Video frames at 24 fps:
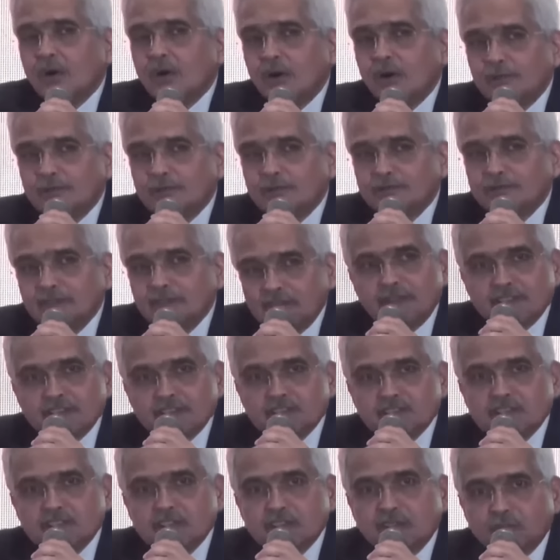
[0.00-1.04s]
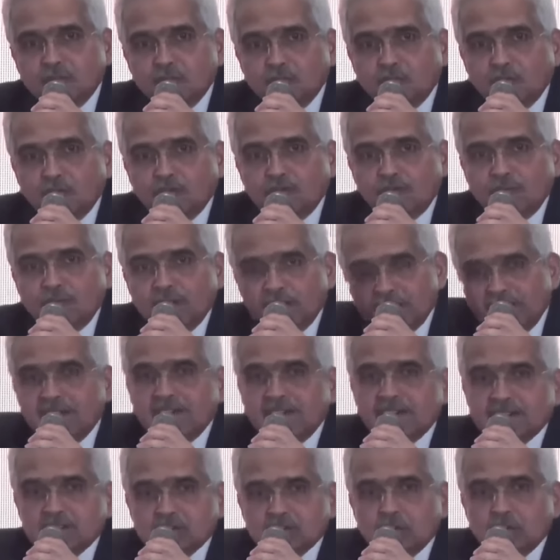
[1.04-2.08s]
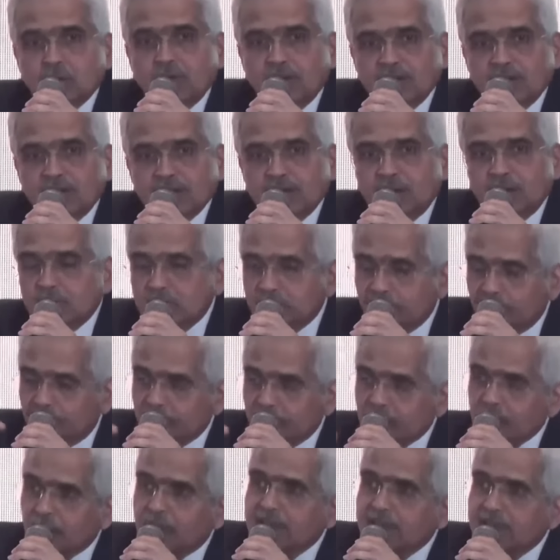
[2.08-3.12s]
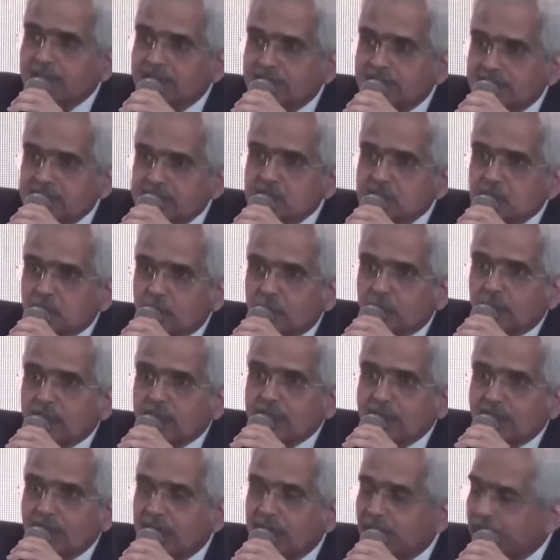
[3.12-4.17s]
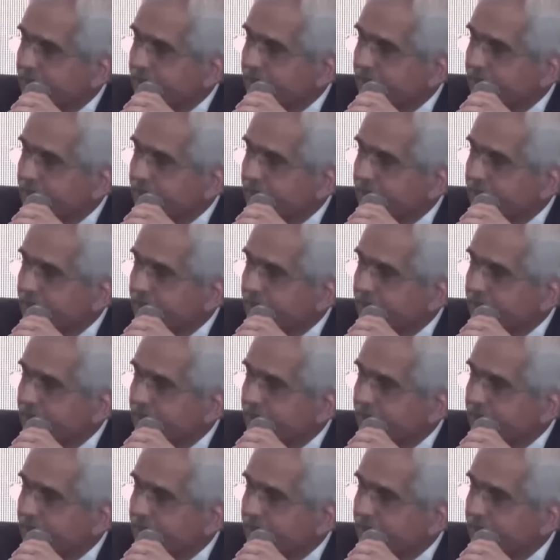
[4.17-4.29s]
of the inflation movement while it is going down or while it is going up,